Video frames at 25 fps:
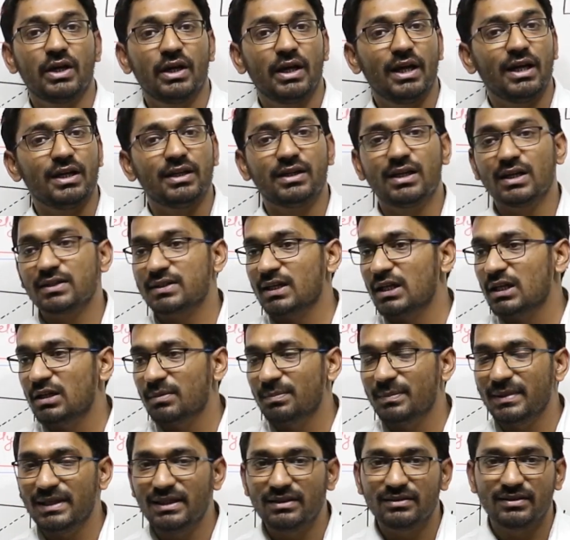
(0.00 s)
it doesn't
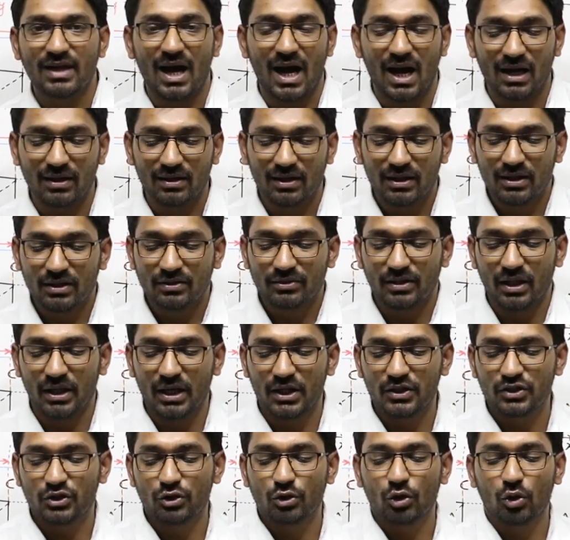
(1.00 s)
mean that there
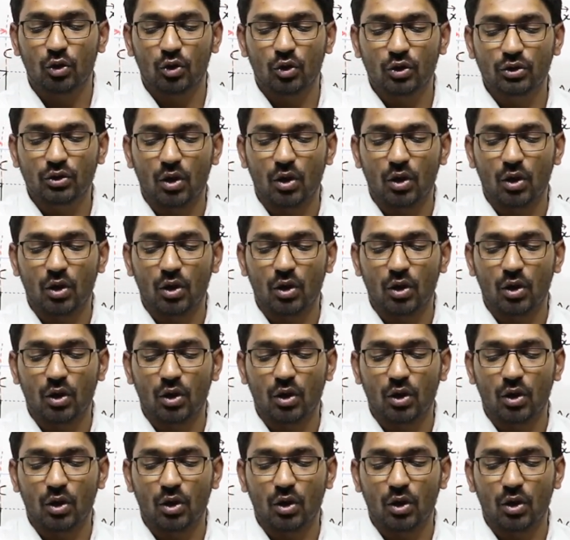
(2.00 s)
is no